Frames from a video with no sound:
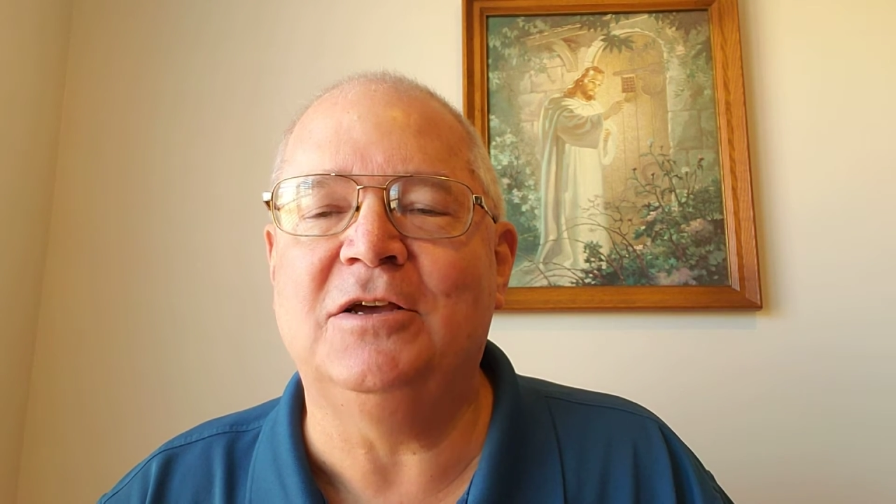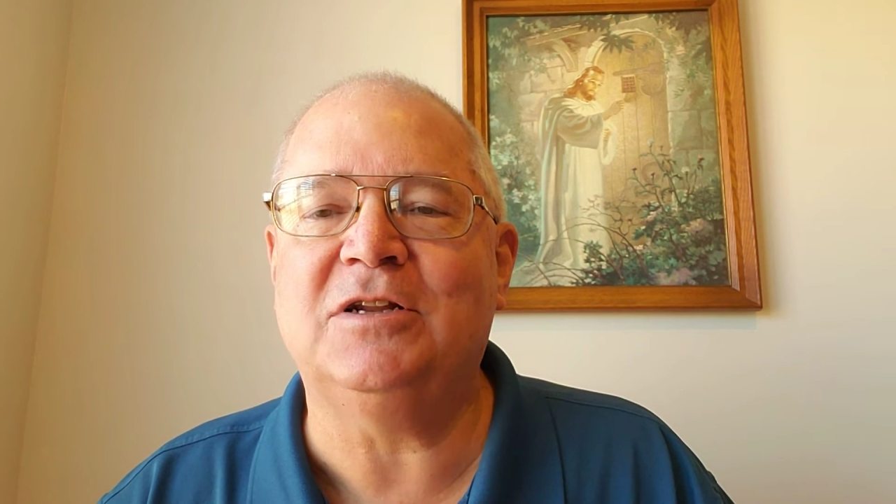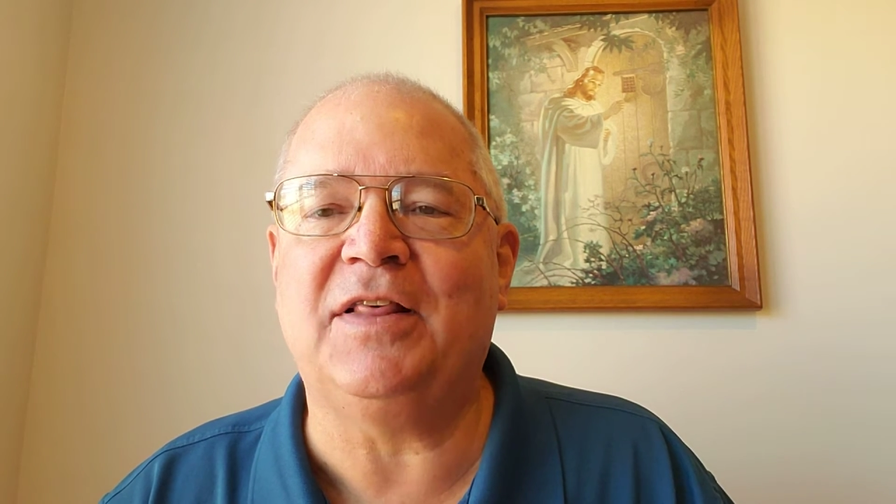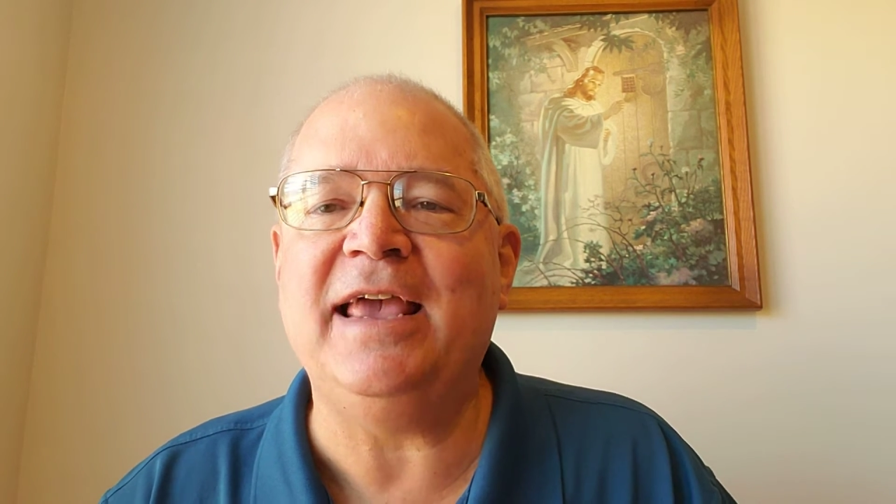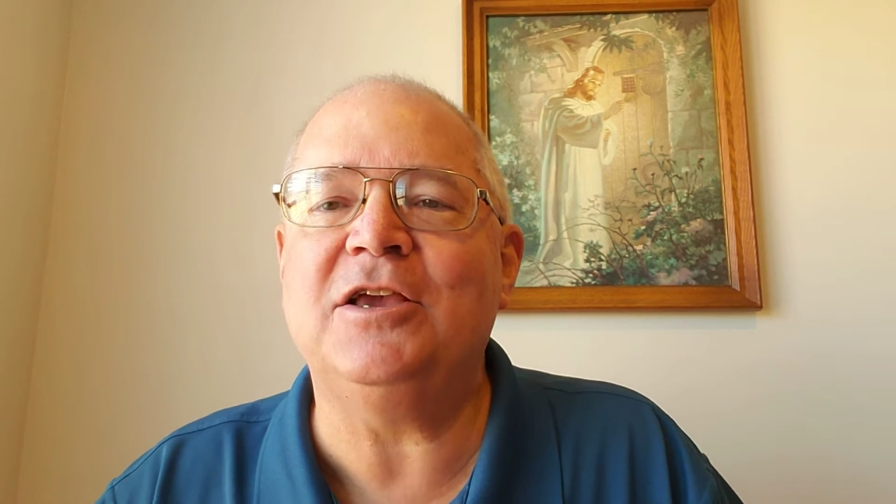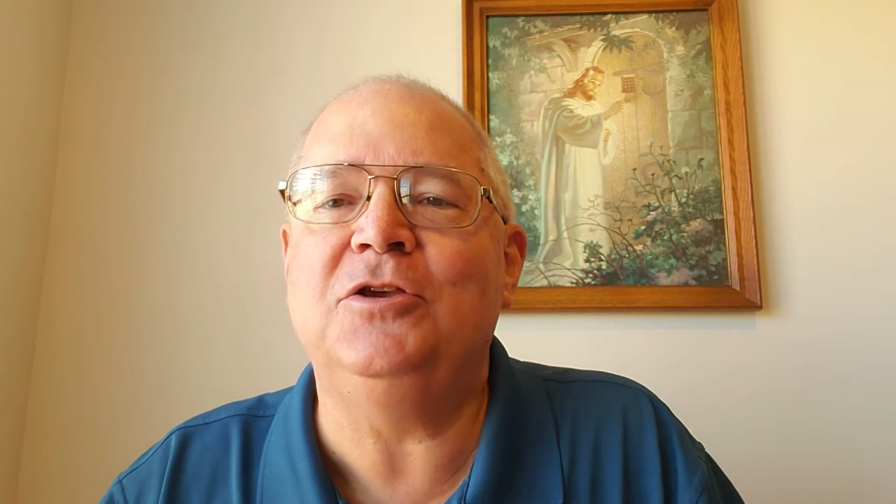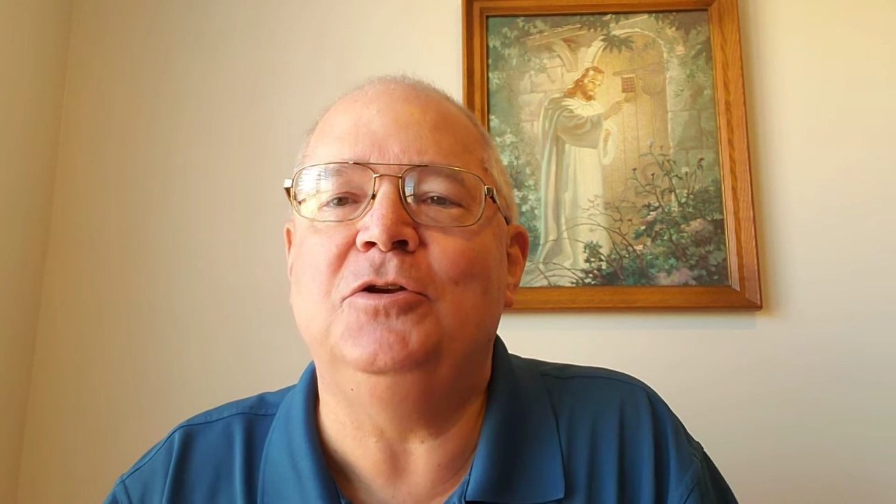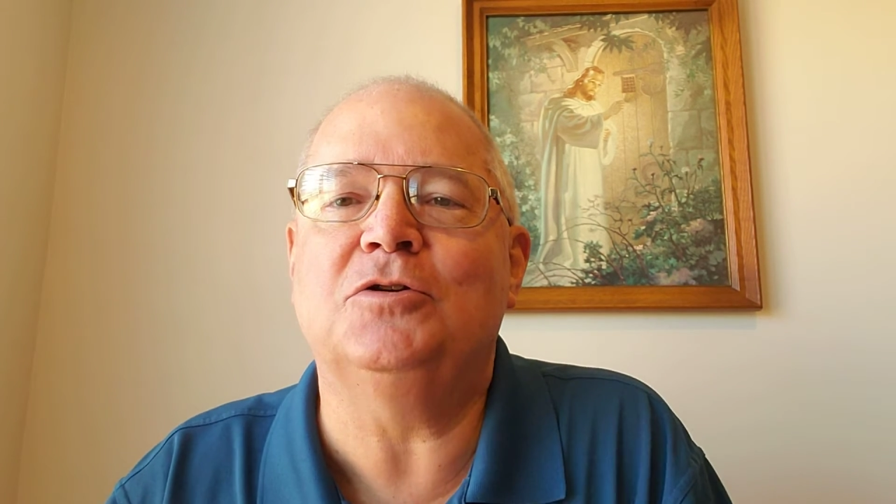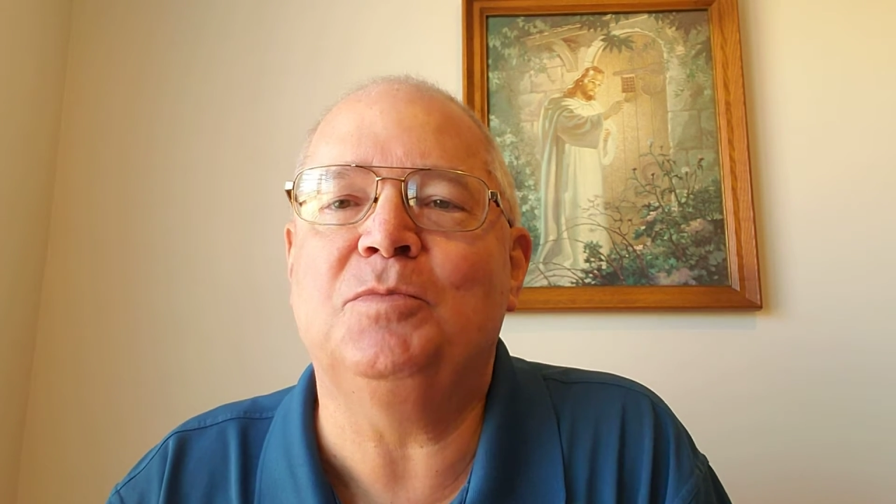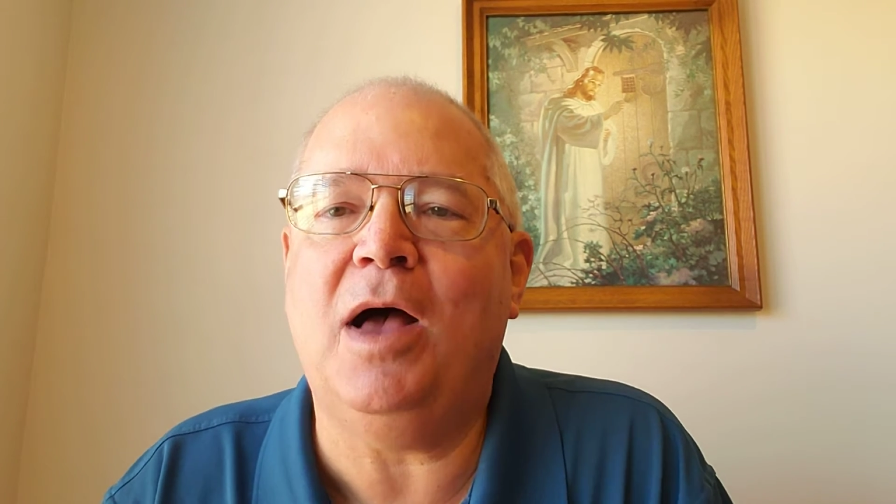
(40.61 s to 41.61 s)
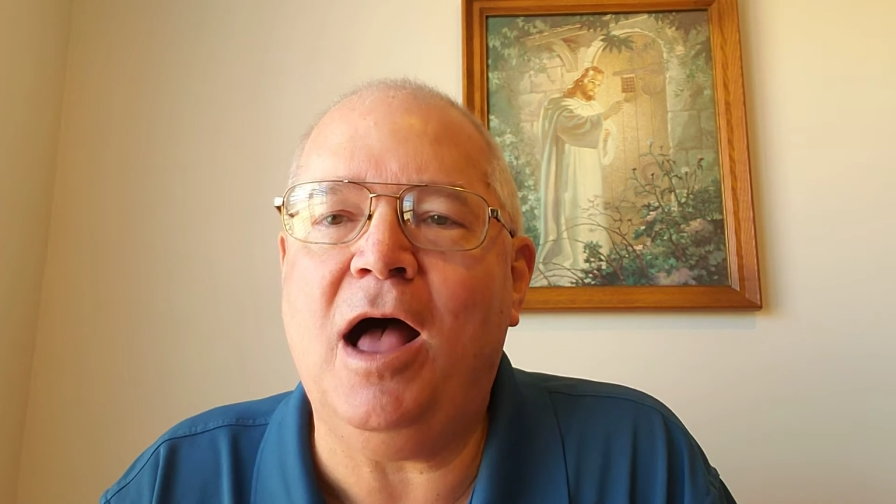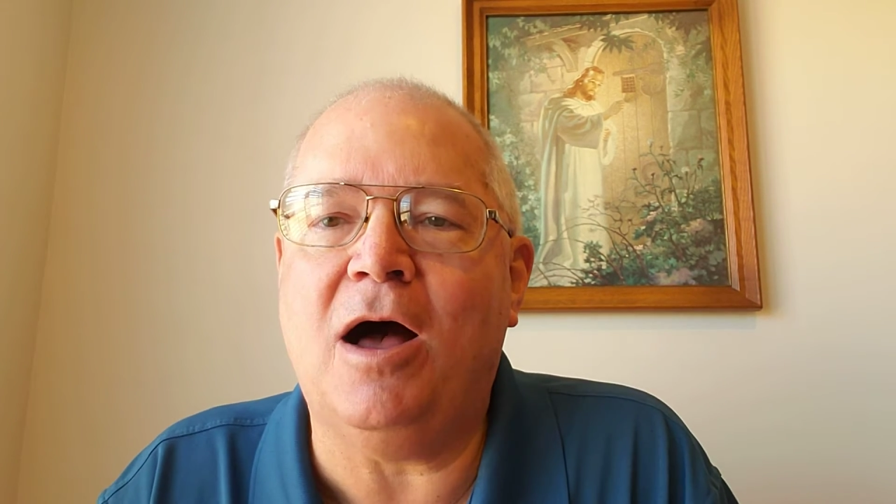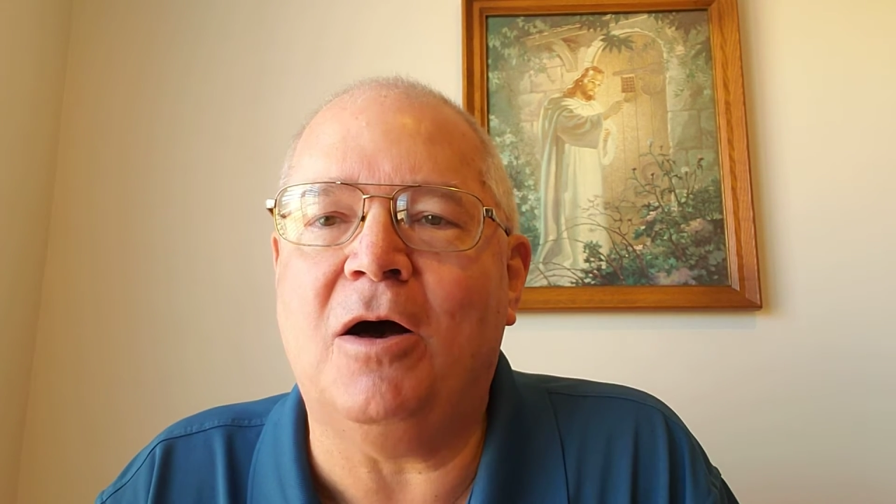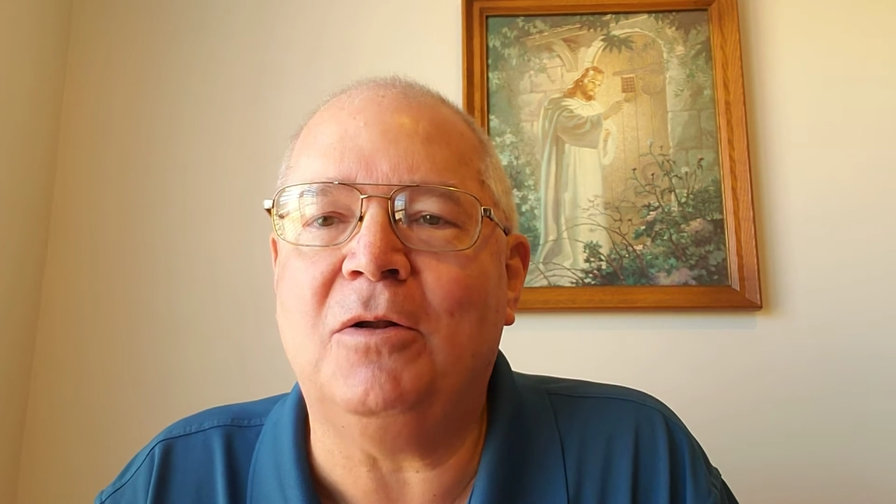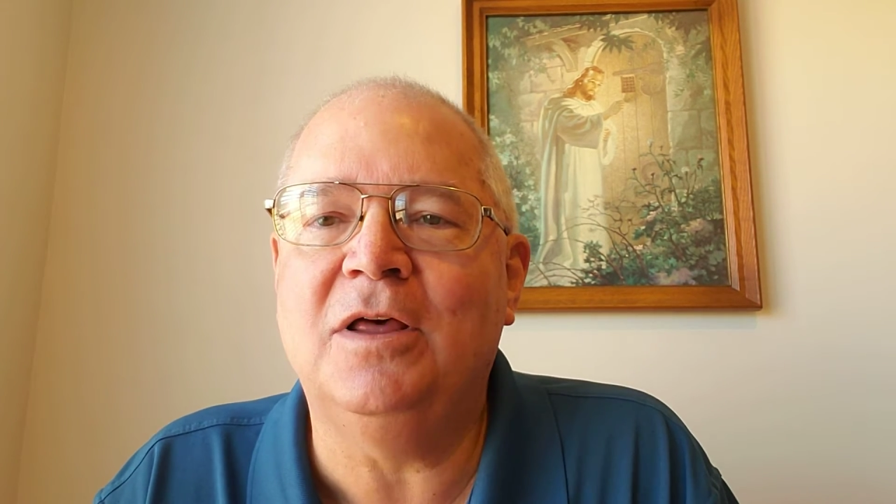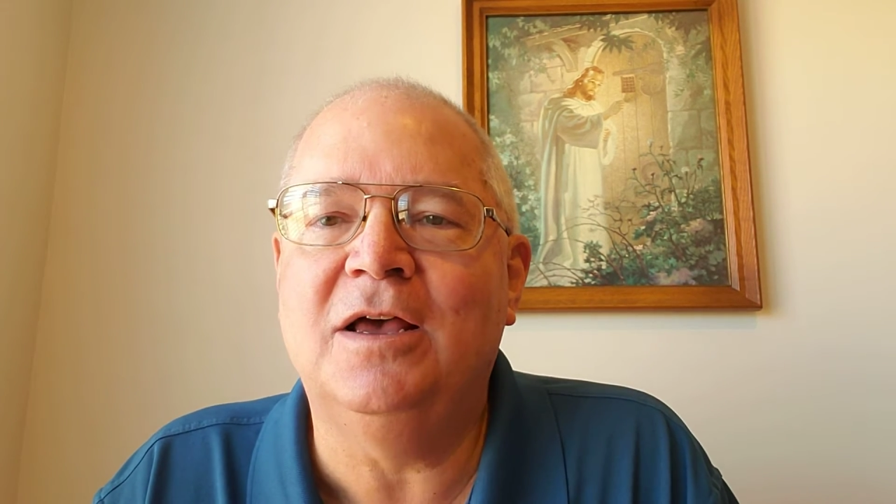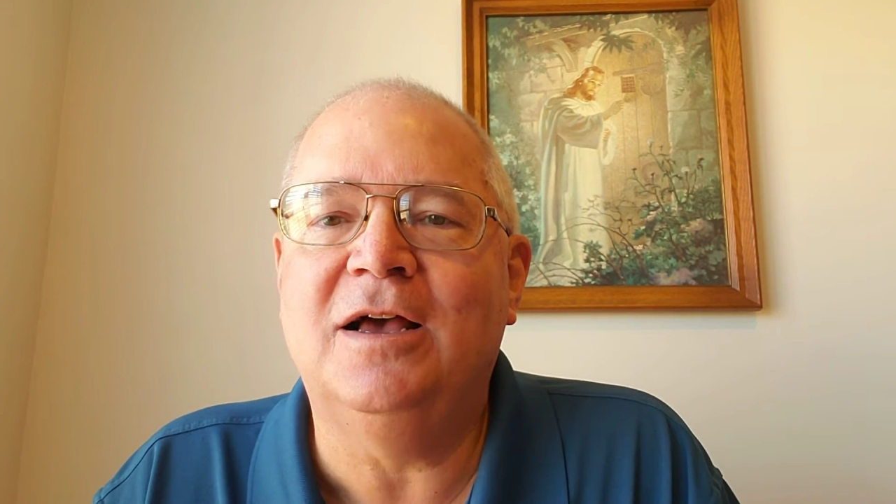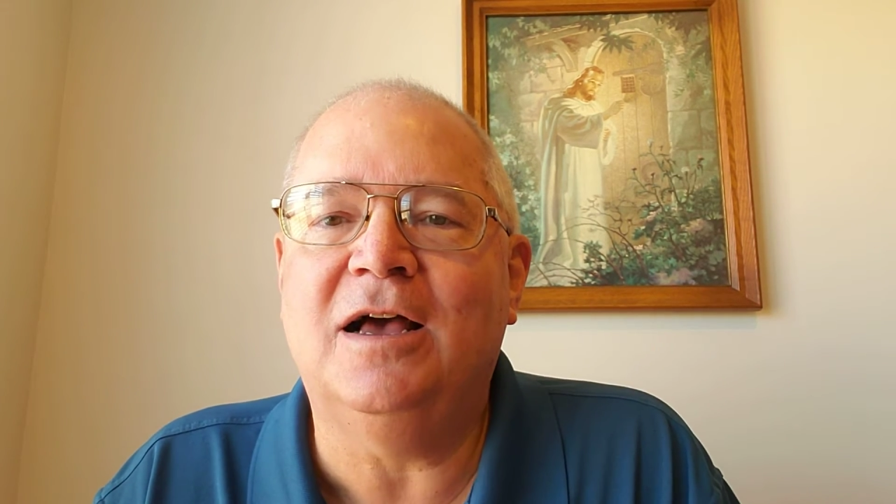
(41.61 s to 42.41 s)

So they accuse Paul